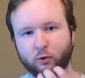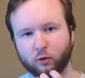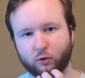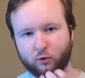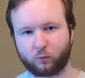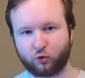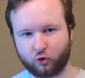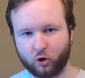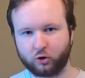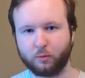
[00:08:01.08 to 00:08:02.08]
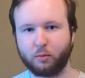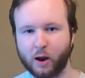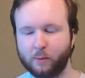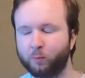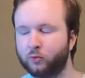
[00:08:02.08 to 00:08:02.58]
first start to
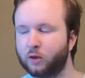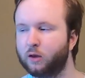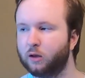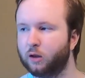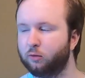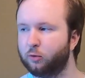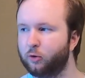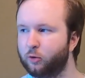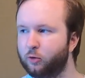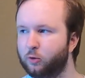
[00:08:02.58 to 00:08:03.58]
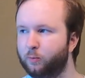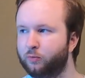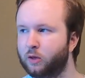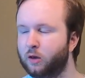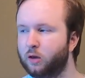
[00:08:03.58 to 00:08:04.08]
bite into the noodle,
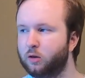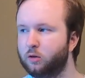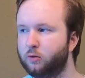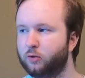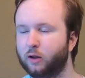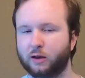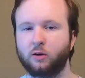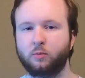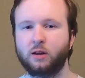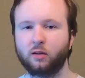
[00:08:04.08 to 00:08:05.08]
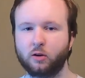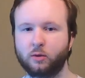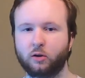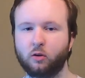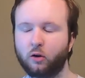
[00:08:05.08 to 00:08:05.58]
you feel like it would be a little
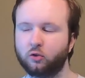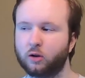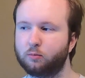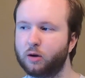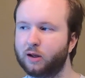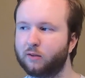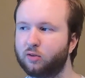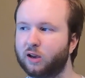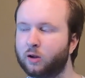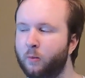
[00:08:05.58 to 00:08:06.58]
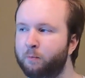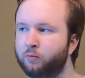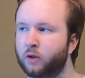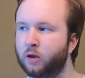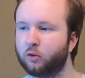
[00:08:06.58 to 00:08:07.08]
bit crunchy, but it's like
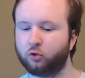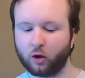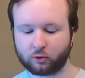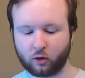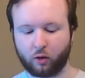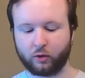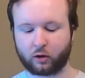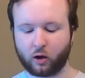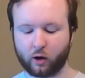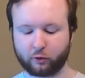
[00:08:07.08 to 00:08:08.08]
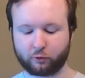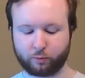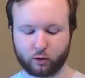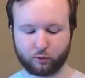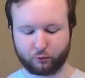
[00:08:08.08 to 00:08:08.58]
just on the cusp
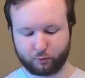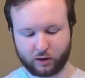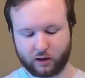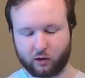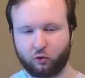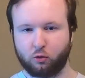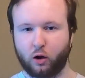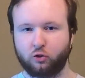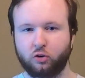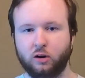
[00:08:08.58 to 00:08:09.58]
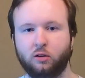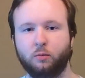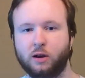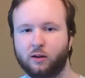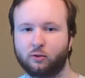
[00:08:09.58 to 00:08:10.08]
of being crunchy to
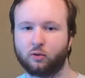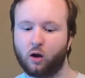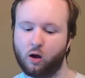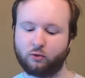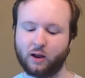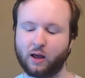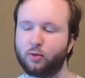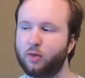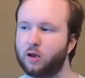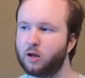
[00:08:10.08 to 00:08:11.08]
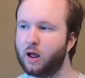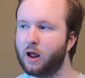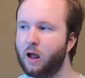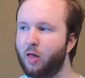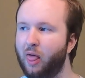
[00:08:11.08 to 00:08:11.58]
being soft. And I think
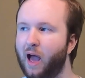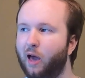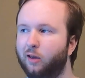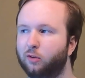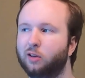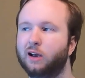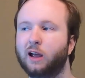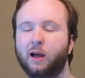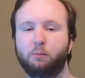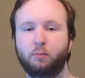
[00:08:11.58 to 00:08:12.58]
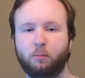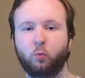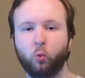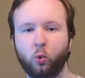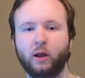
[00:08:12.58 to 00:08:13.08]
that is like a
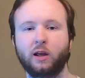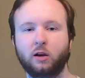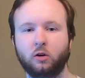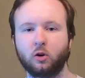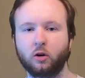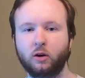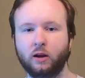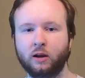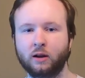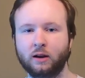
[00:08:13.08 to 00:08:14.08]
really good